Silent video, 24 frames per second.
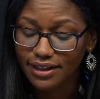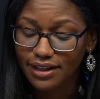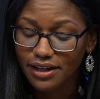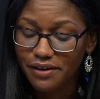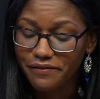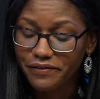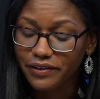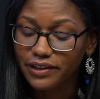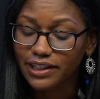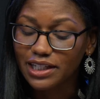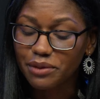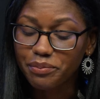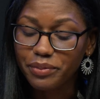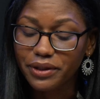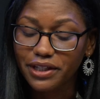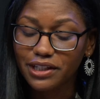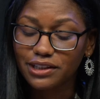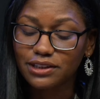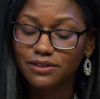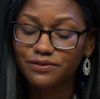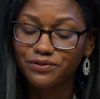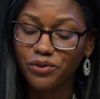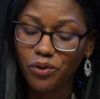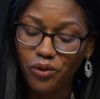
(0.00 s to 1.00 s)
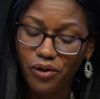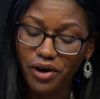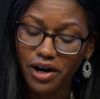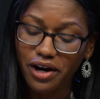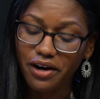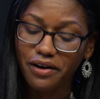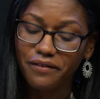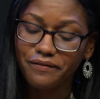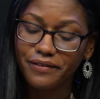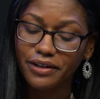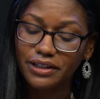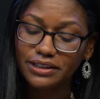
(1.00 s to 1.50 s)
Philippians
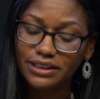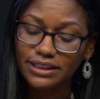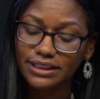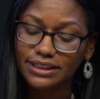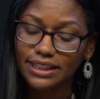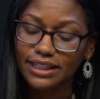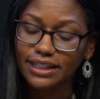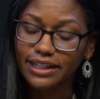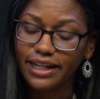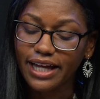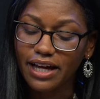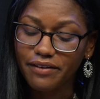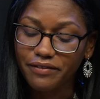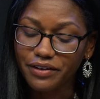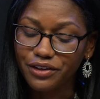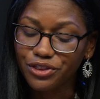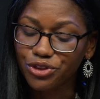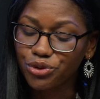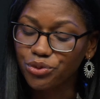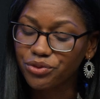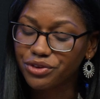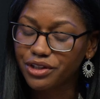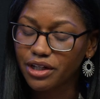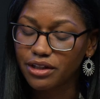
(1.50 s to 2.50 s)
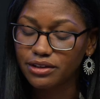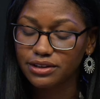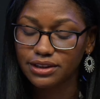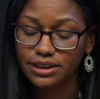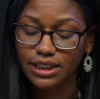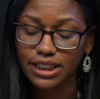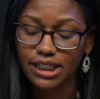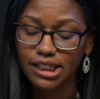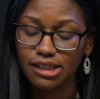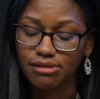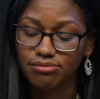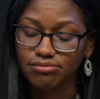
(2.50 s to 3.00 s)
4, verses 11 through
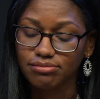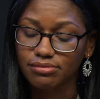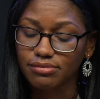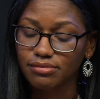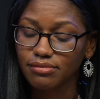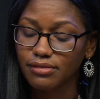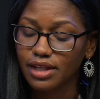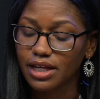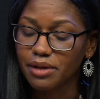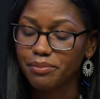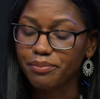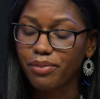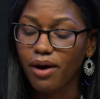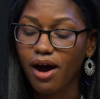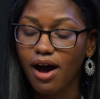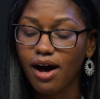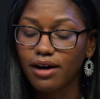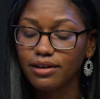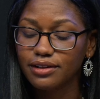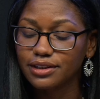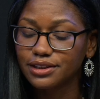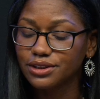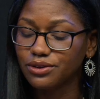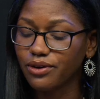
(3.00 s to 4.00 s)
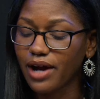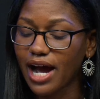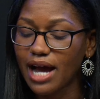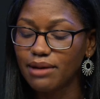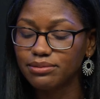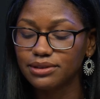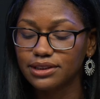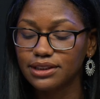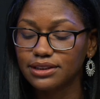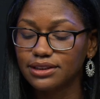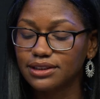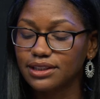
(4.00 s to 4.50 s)
13, and Paul
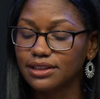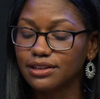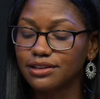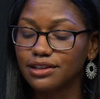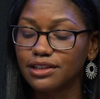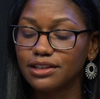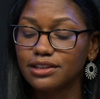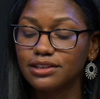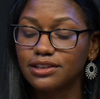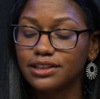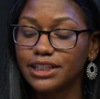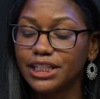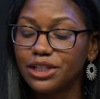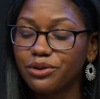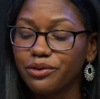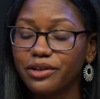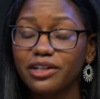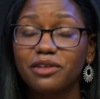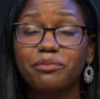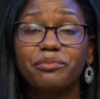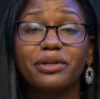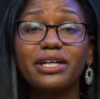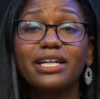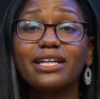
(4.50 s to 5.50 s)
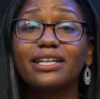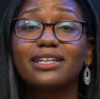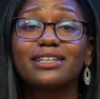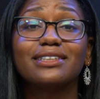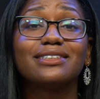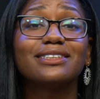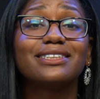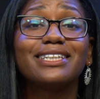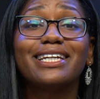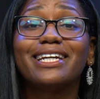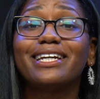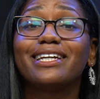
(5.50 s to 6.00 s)
describes this the secret of being
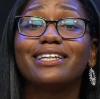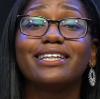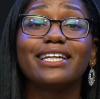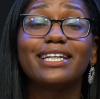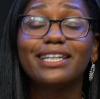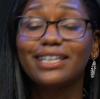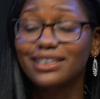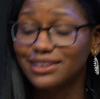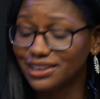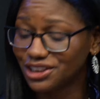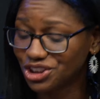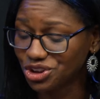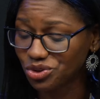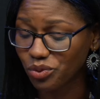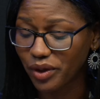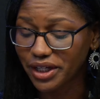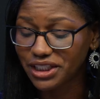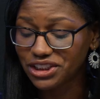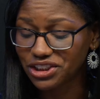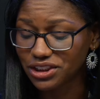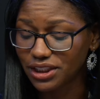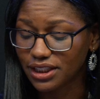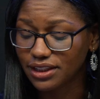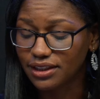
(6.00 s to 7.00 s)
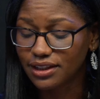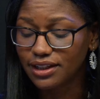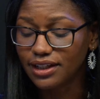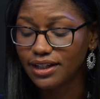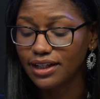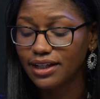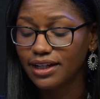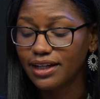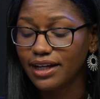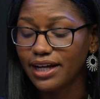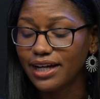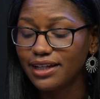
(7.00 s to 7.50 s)
content in any situation.
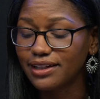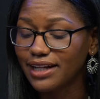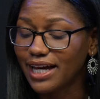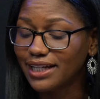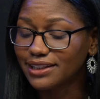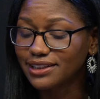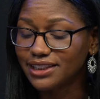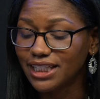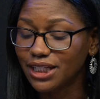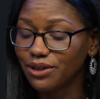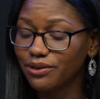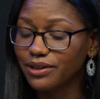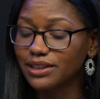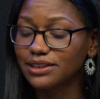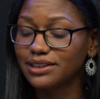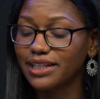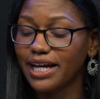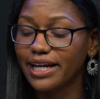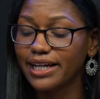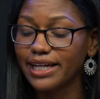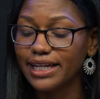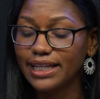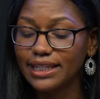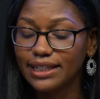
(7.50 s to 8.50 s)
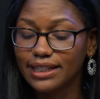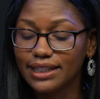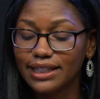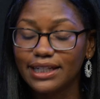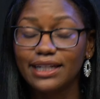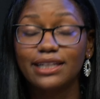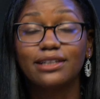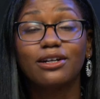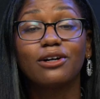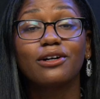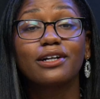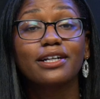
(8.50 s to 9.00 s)
And that secret is that he
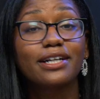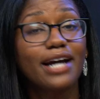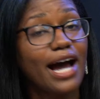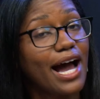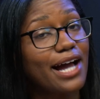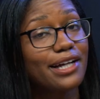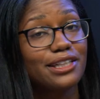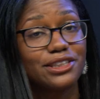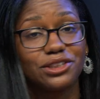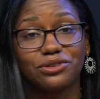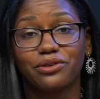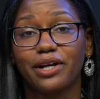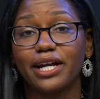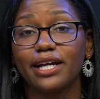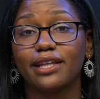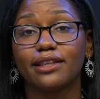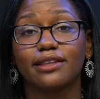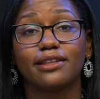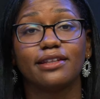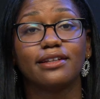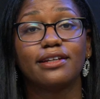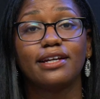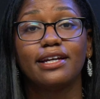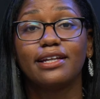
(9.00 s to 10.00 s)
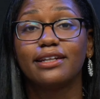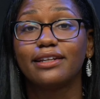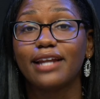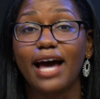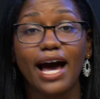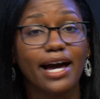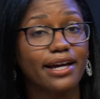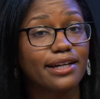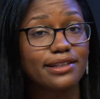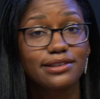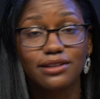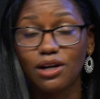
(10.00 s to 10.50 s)
leaned on God's strength and
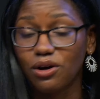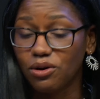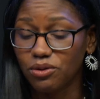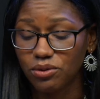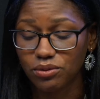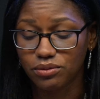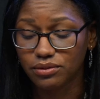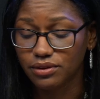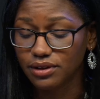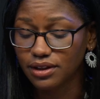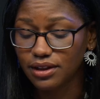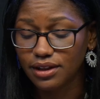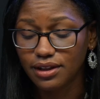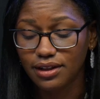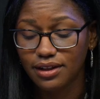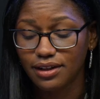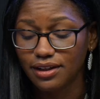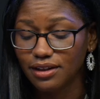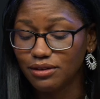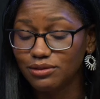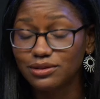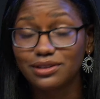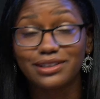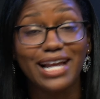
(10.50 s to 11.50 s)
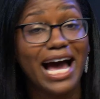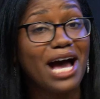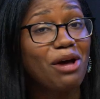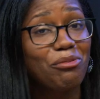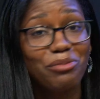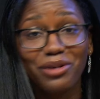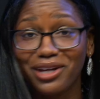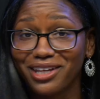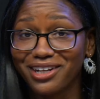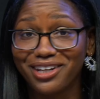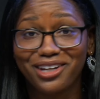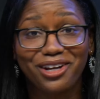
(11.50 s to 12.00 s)
not his own. He was
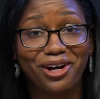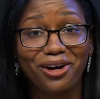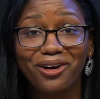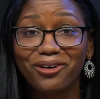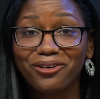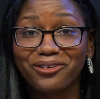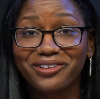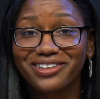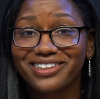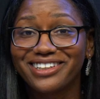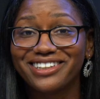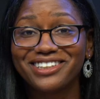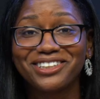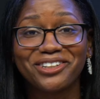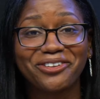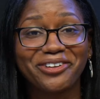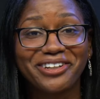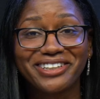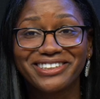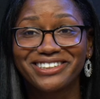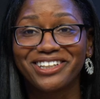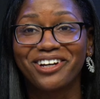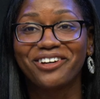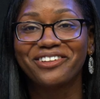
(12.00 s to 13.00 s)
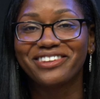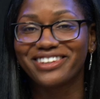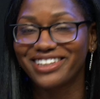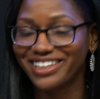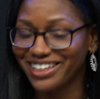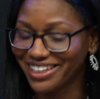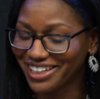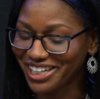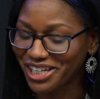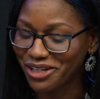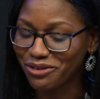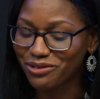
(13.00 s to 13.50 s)
not being a goat and doing his own
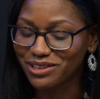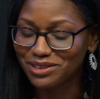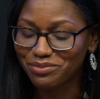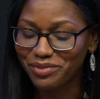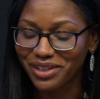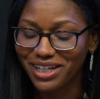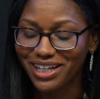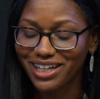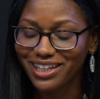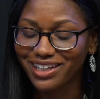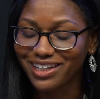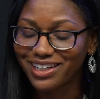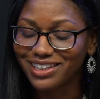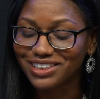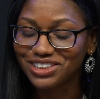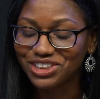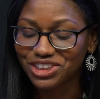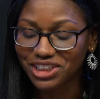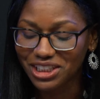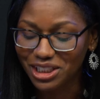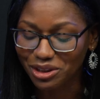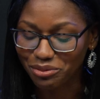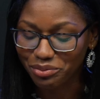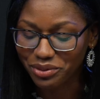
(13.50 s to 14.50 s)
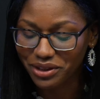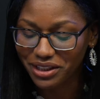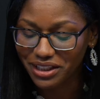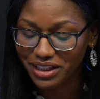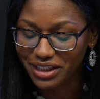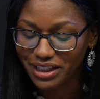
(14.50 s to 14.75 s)
thing, he was being a sheep.